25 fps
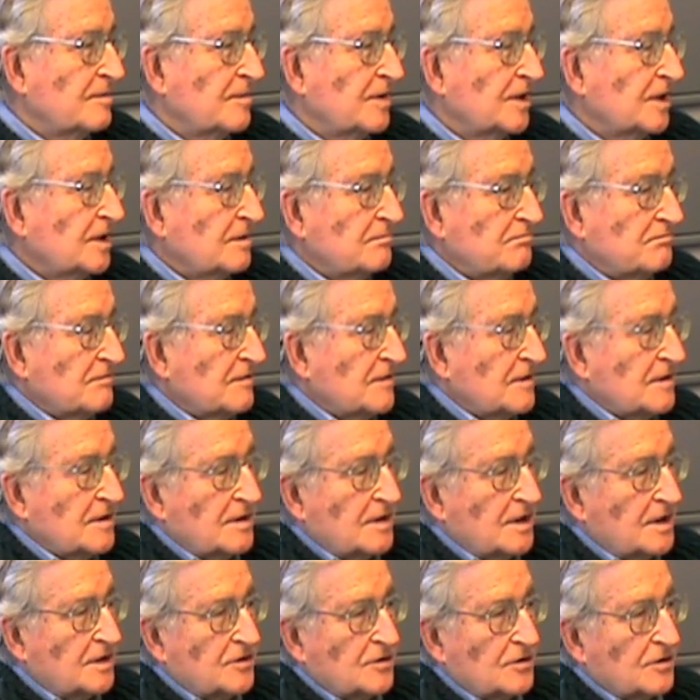But
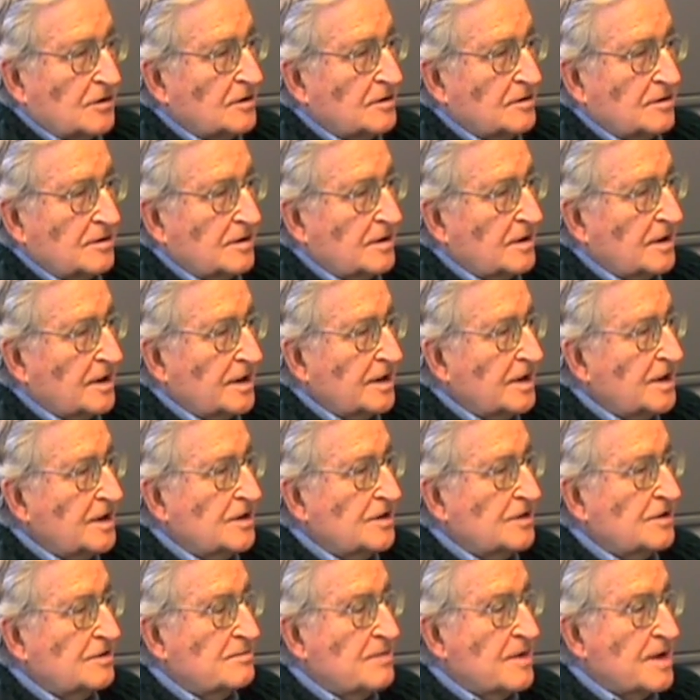that's all. And
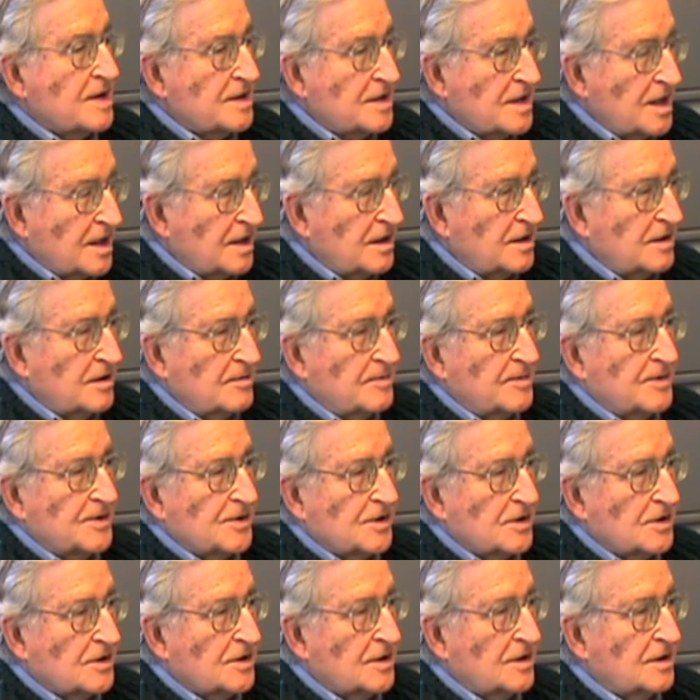he's maintained the
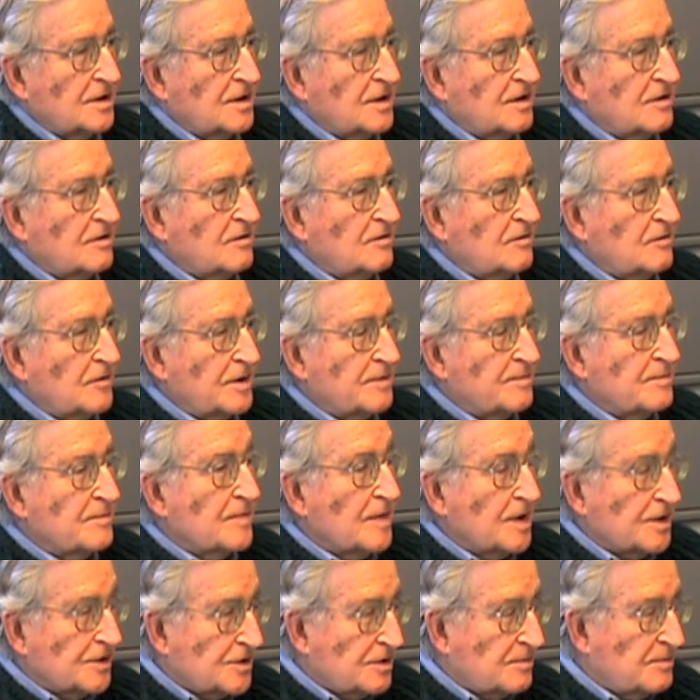position that we
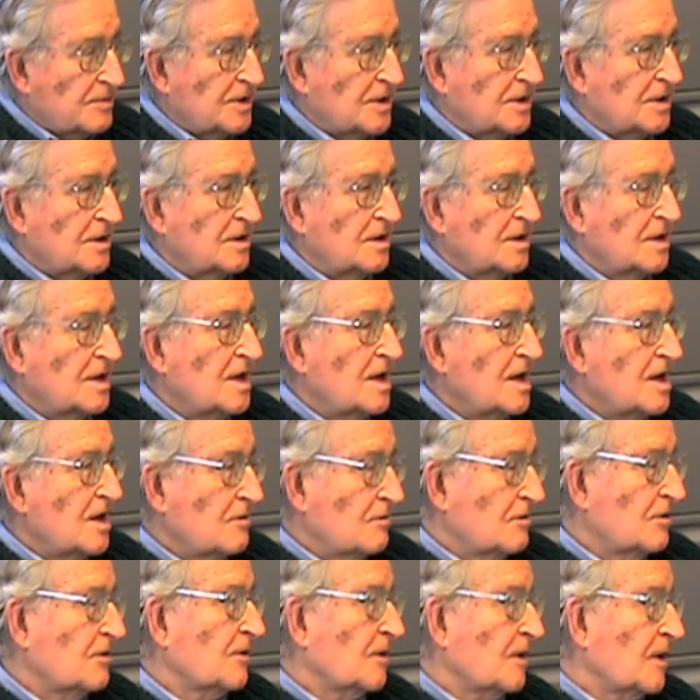must be,
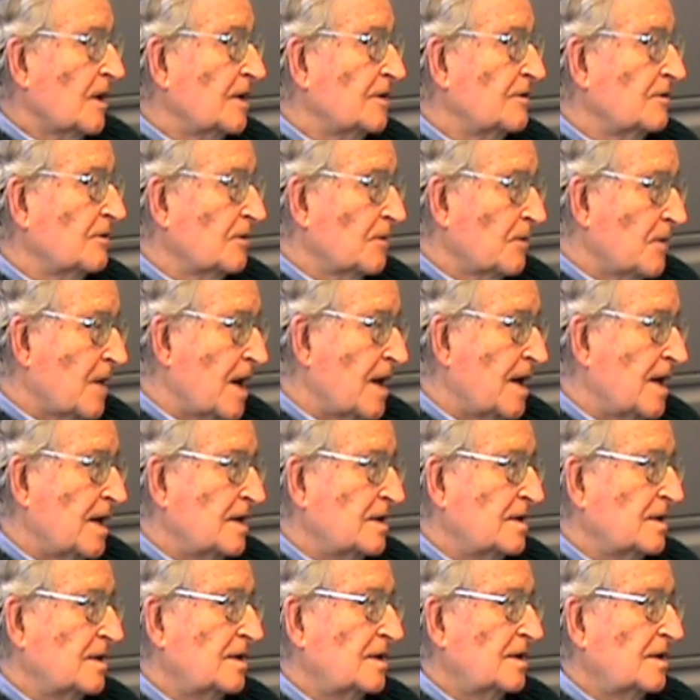with regard to
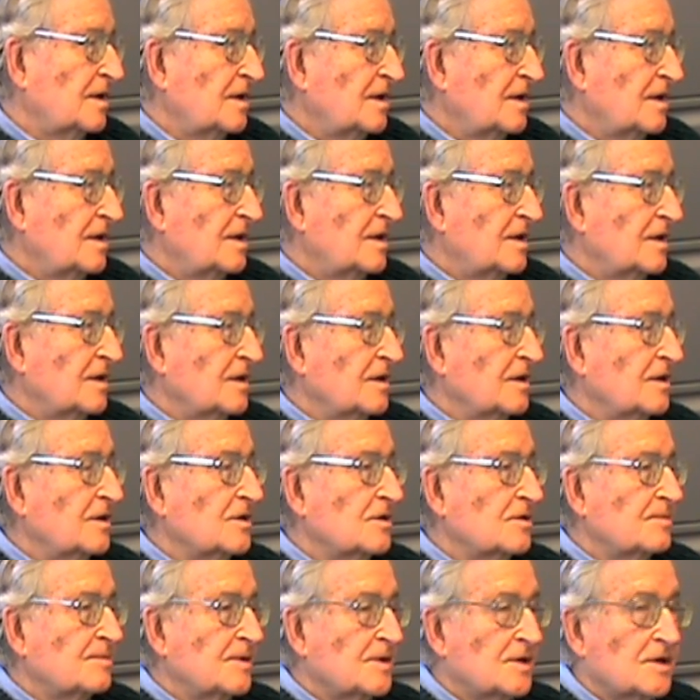Iran,
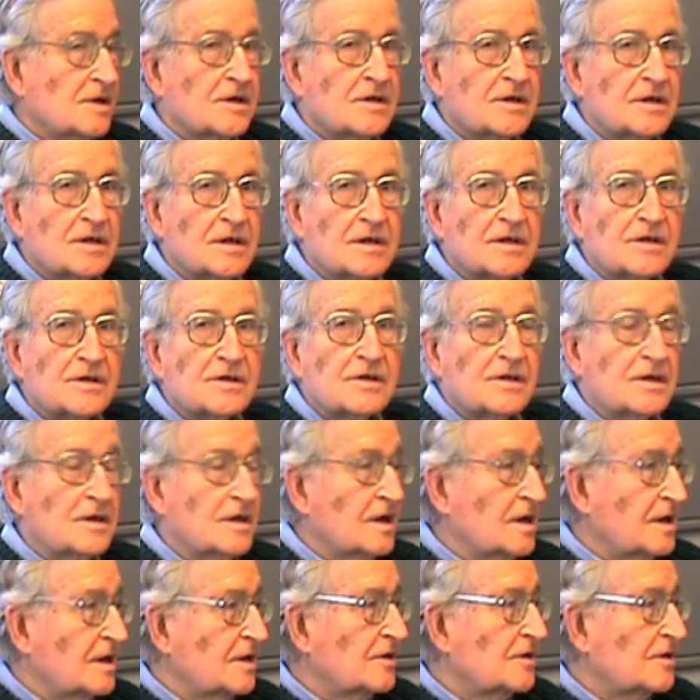his position is the
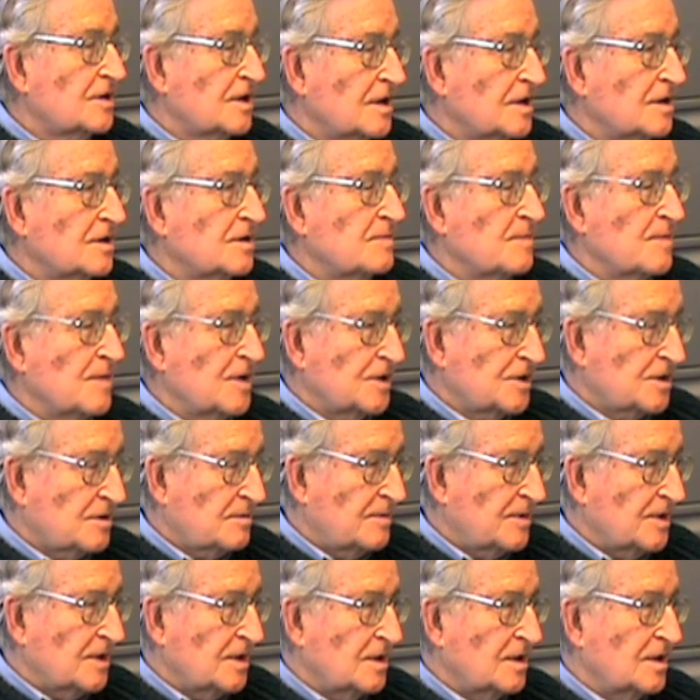United States
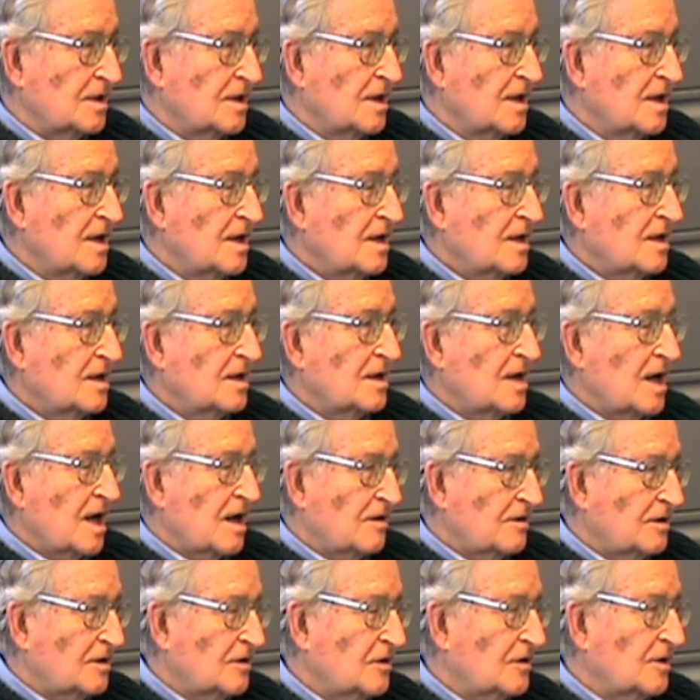must be an
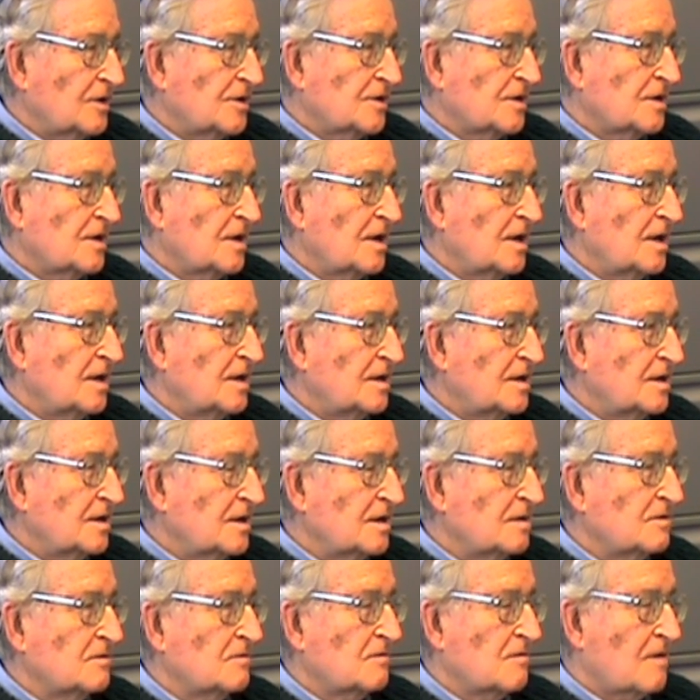outlaw state
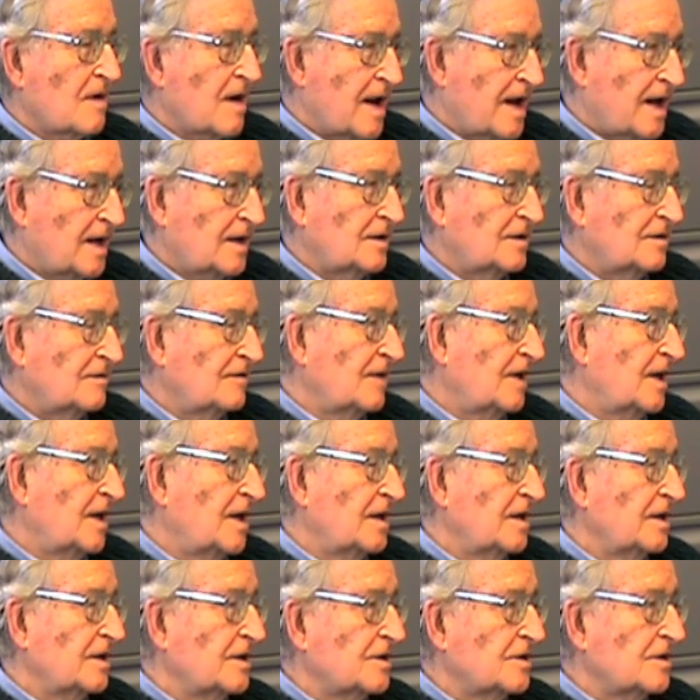in radical
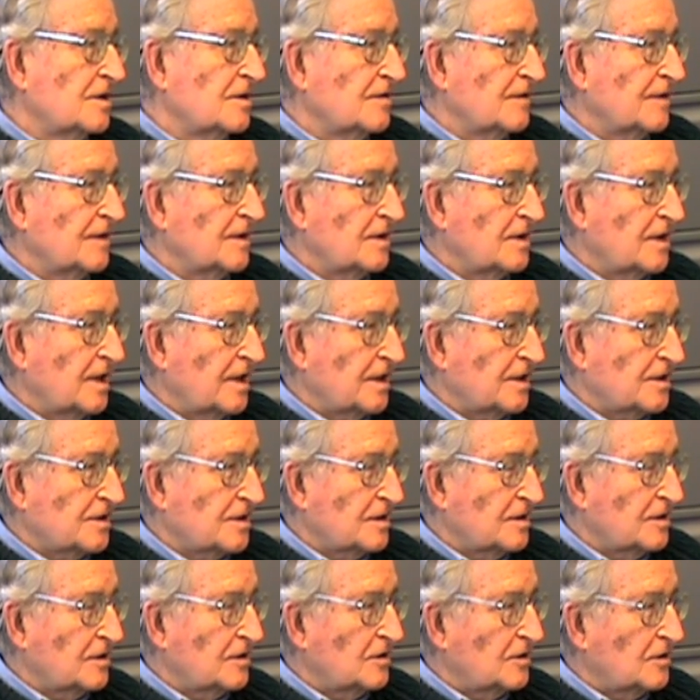violation of
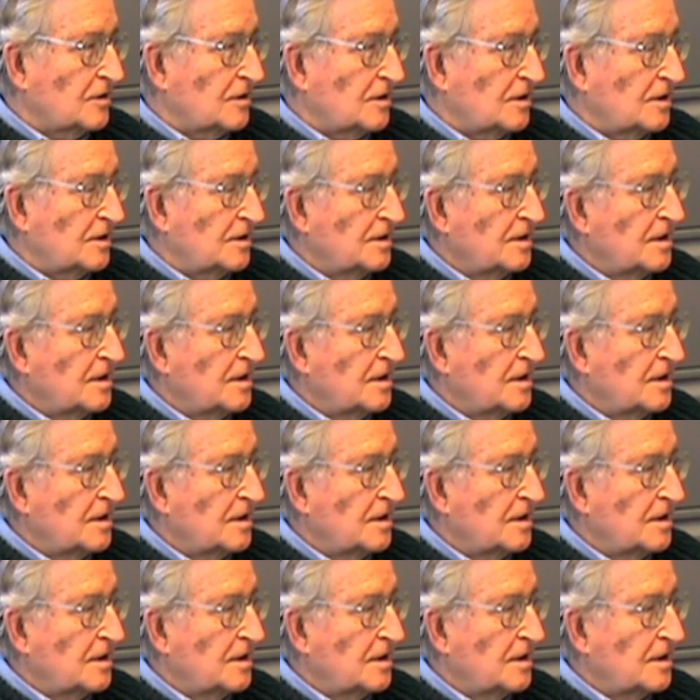international law.